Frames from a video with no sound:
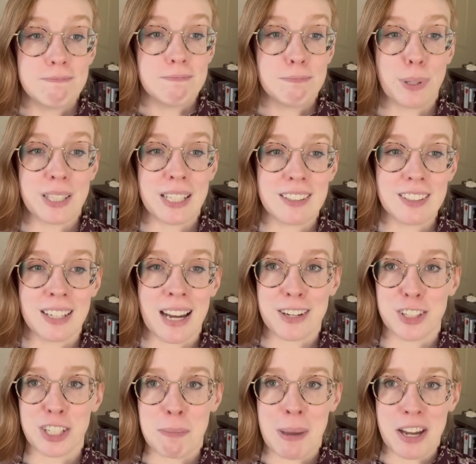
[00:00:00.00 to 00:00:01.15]
but that doesn't
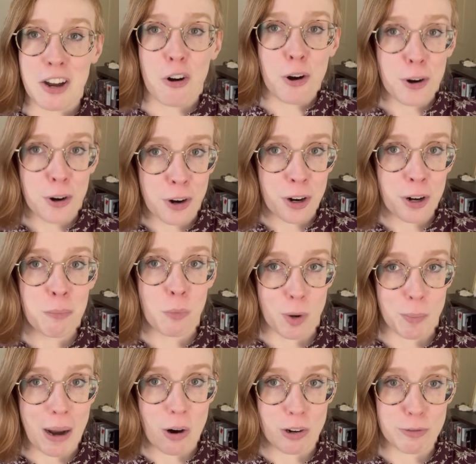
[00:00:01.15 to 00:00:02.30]
actually make her more
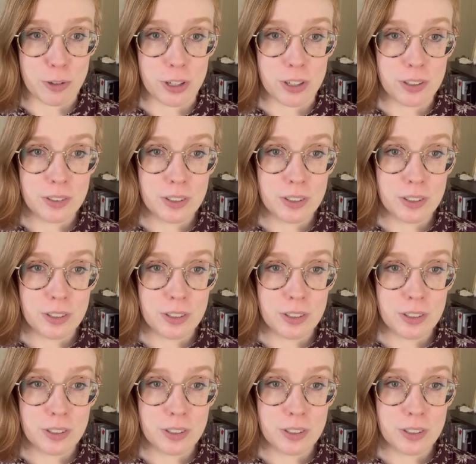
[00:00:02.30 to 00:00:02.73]
powerful.